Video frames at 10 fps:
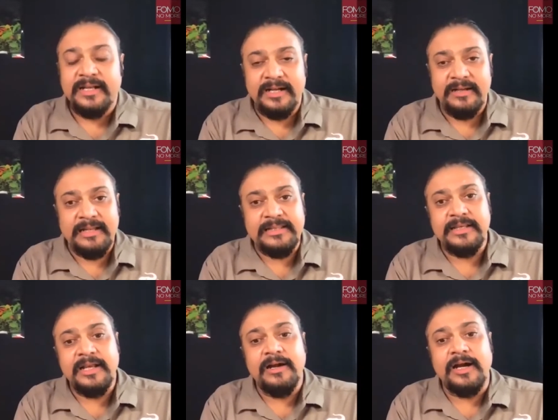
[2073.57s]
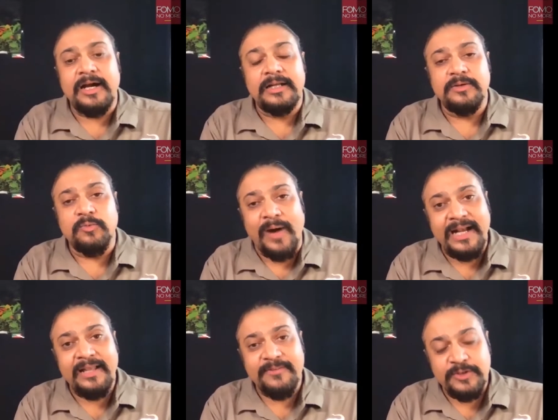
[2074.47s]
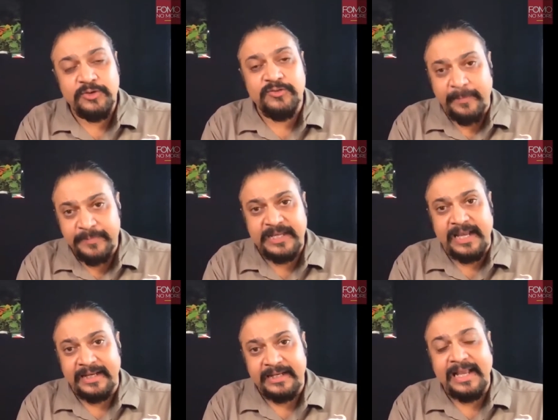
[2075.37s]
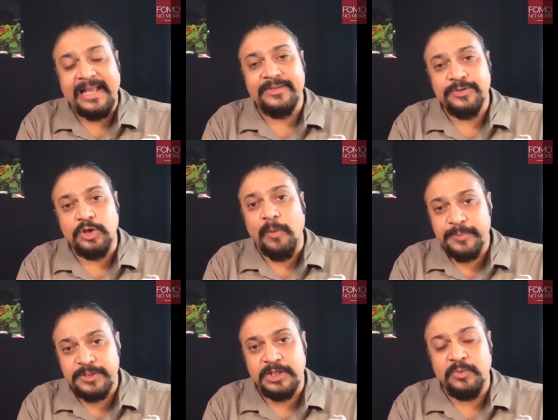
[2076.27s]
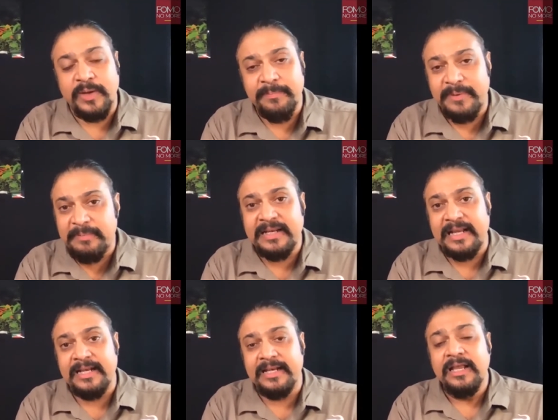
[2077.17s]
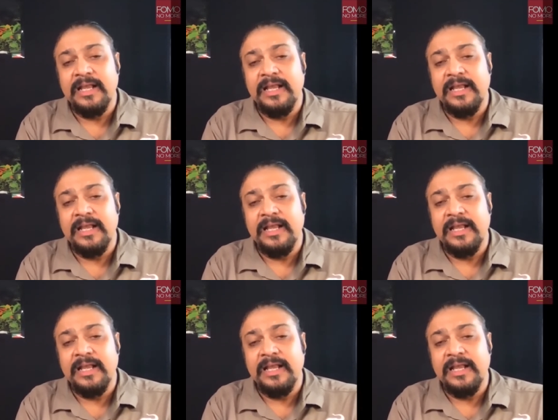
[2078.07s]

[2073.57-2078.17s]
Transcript: uh, Latika. Uh, the Wildlife SOS's website has an option where people can